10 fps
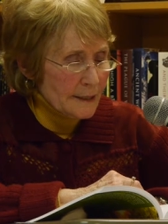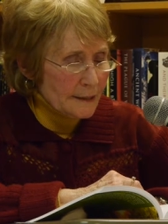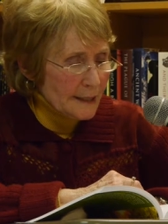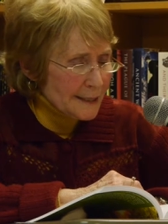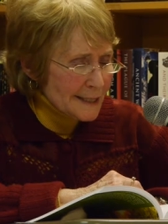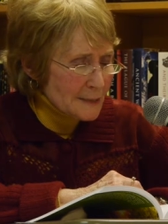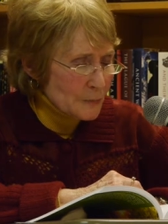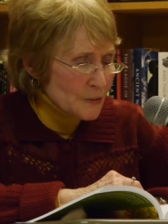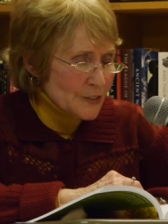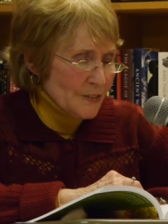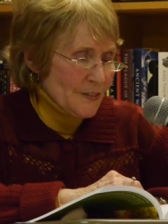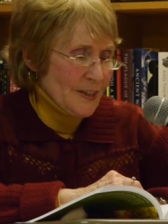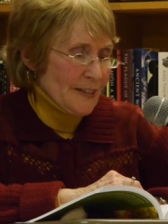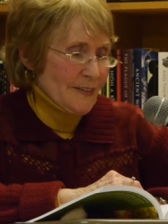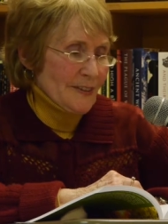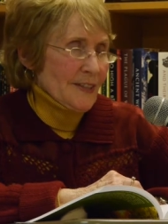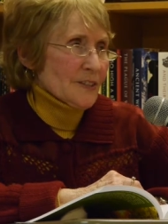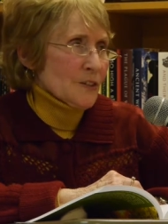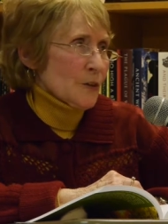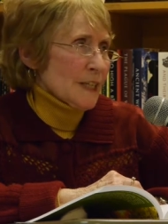Let this person think that
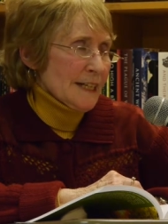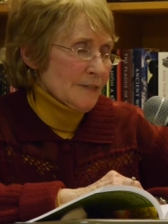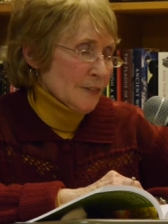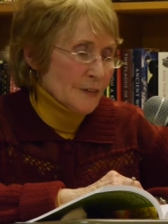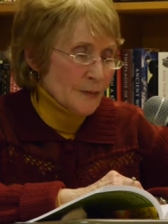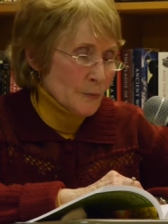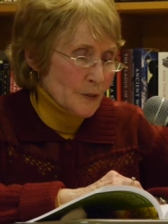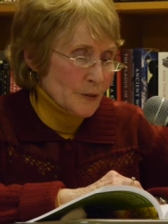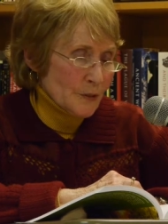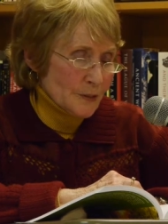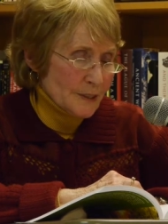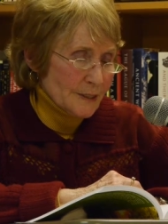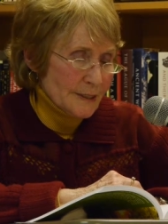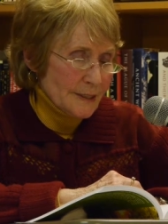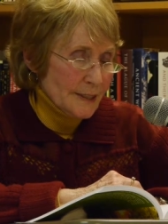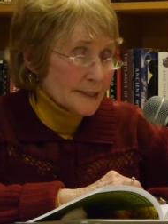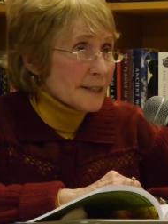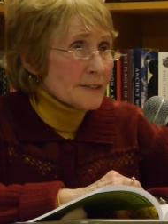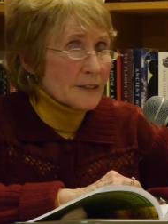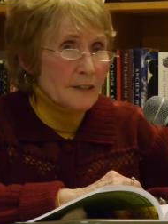there's no evil in the world. It
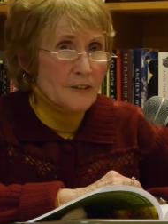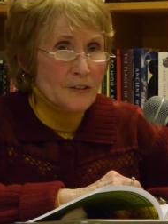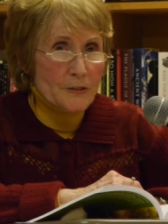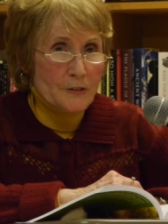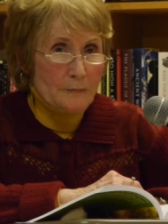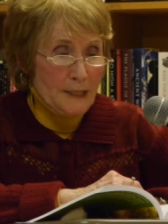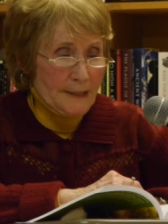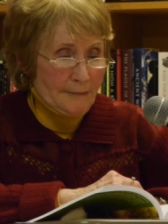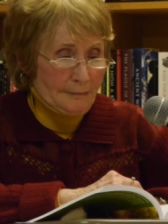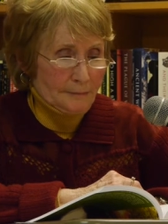doesn't concern me.